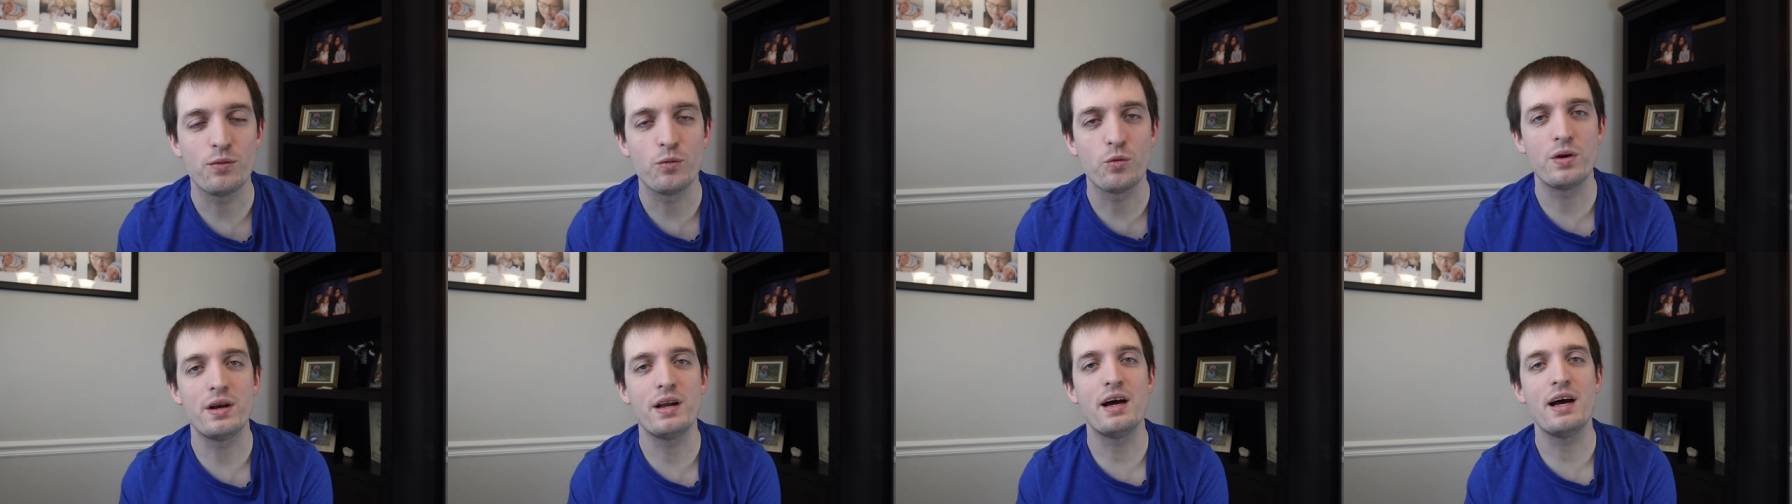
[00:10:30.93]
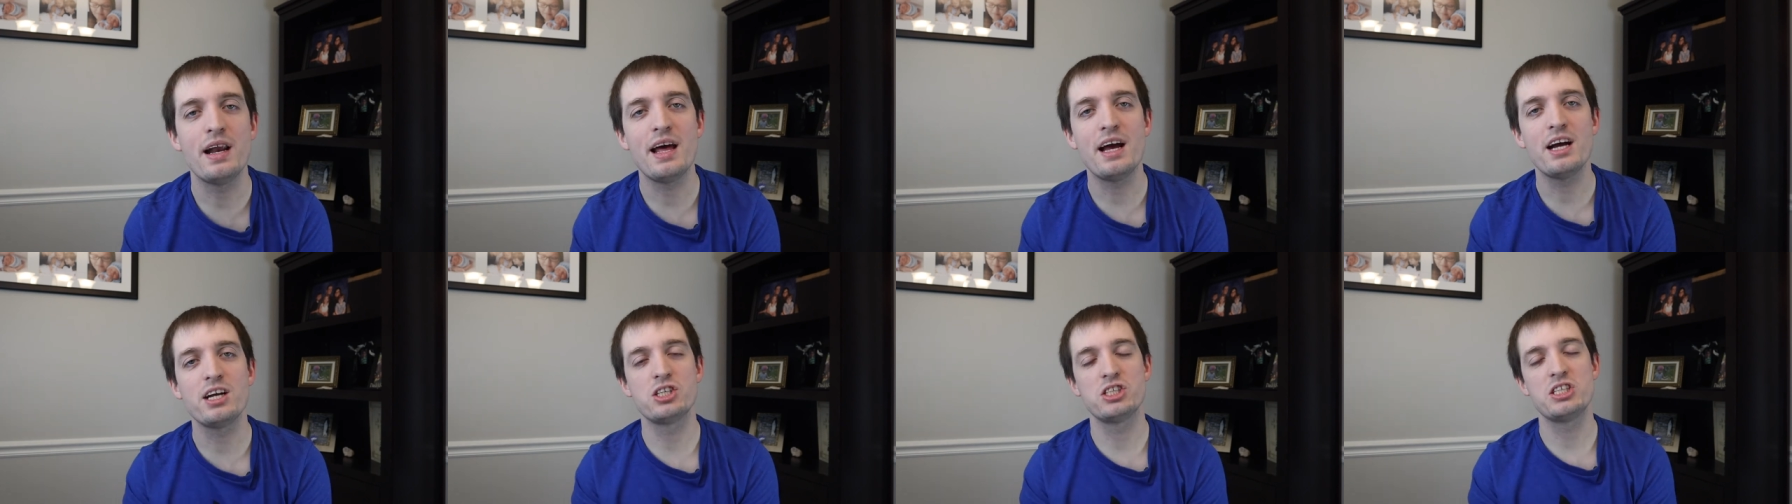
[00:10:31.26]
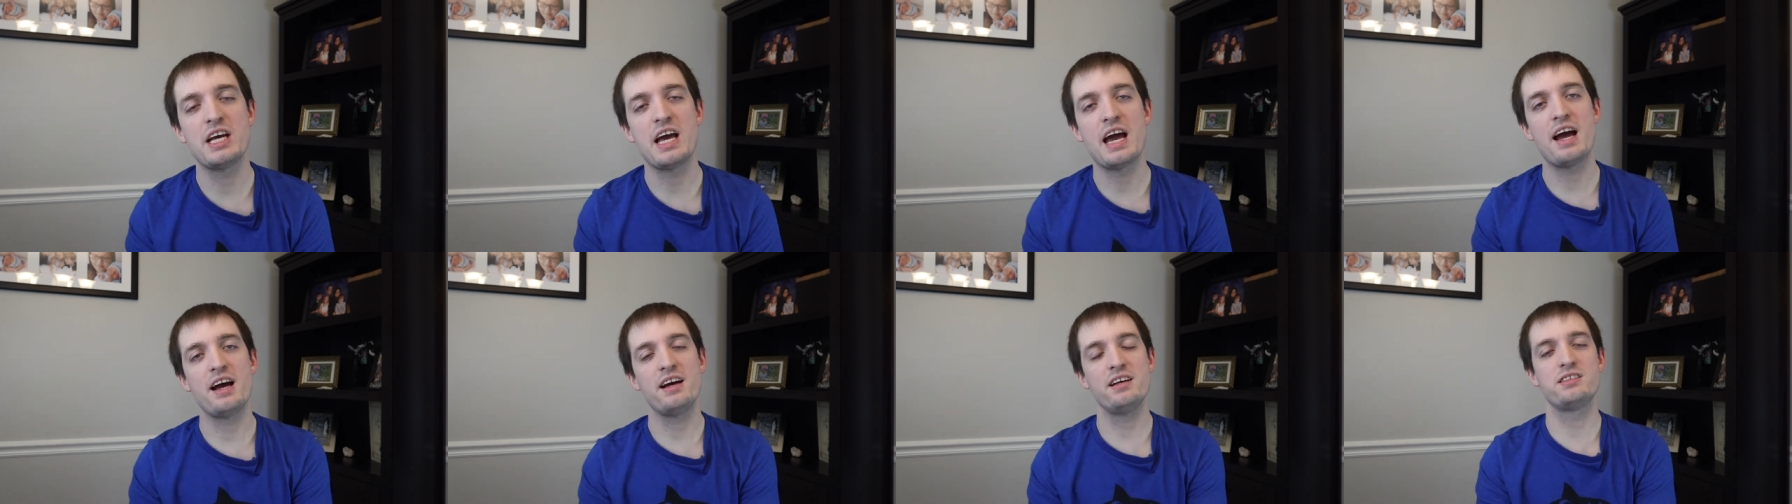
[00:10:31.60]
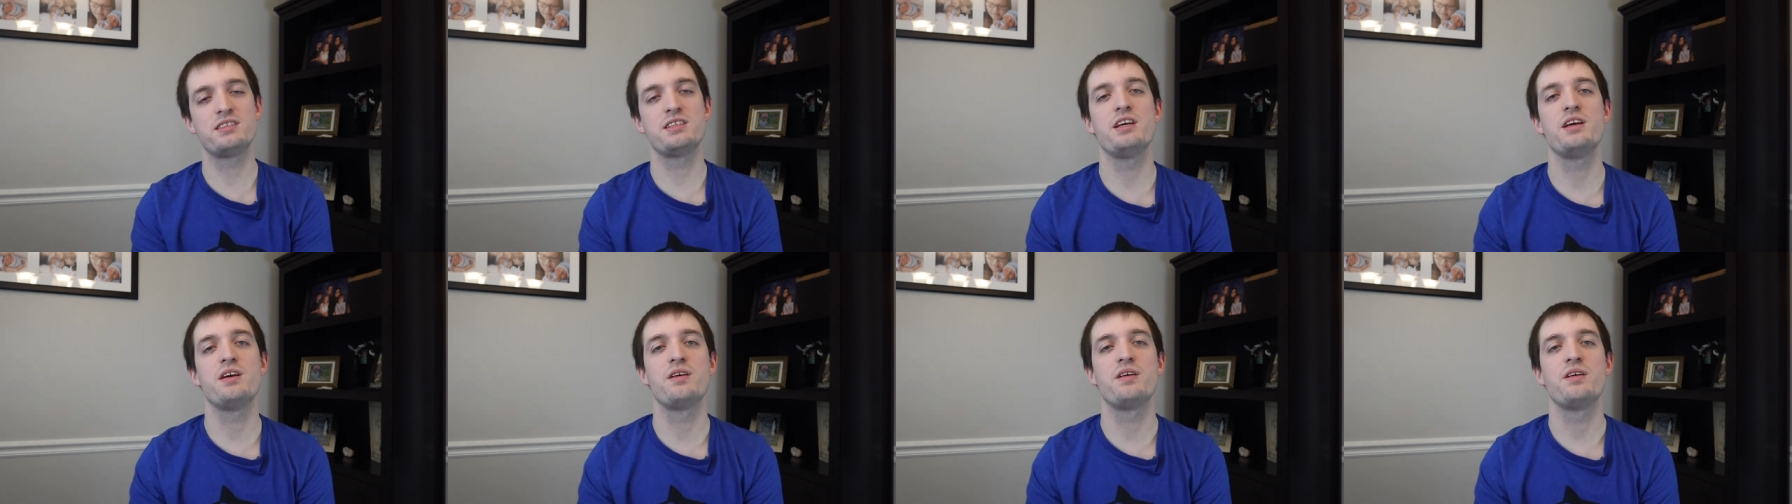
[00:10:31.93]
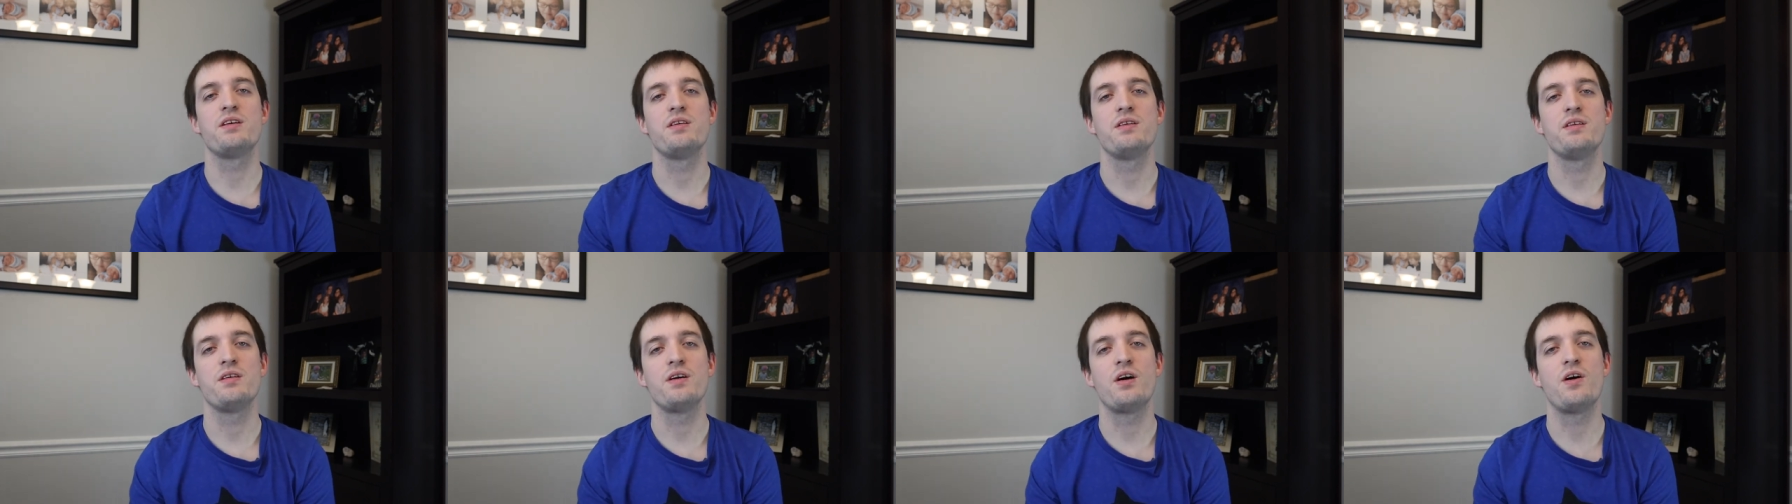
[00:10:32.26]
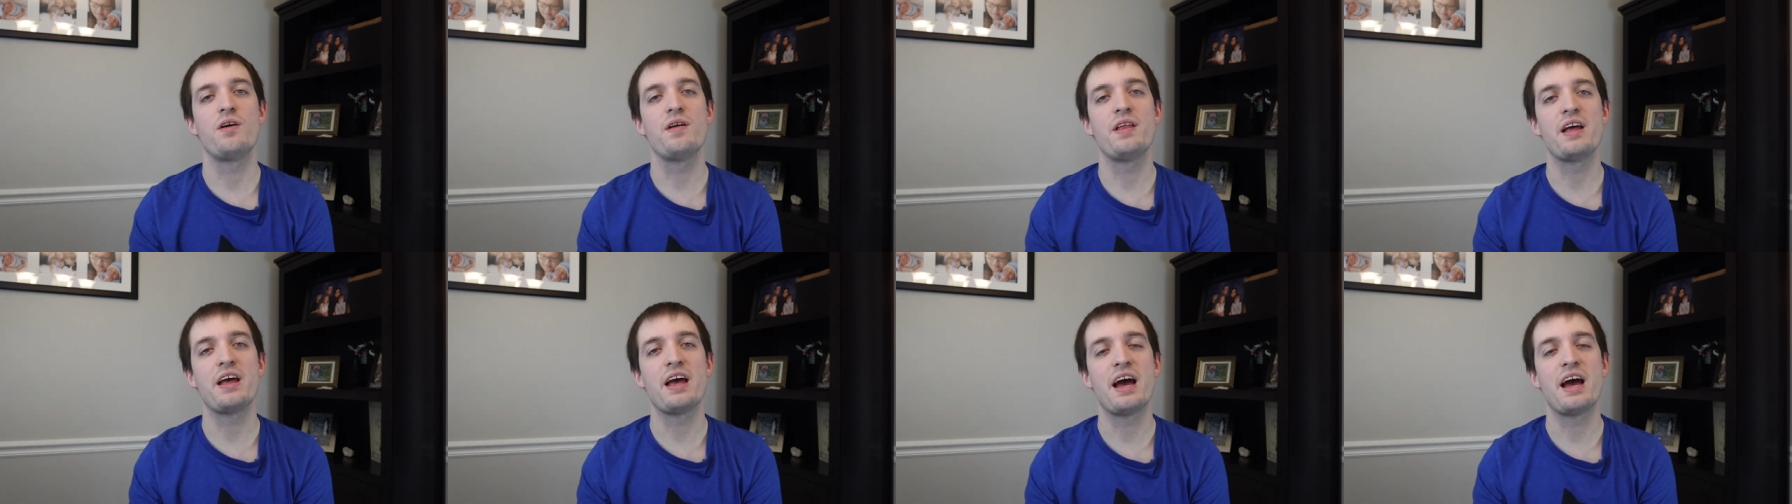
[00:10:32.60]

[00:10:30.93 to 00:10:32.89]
We're not actually asking are they,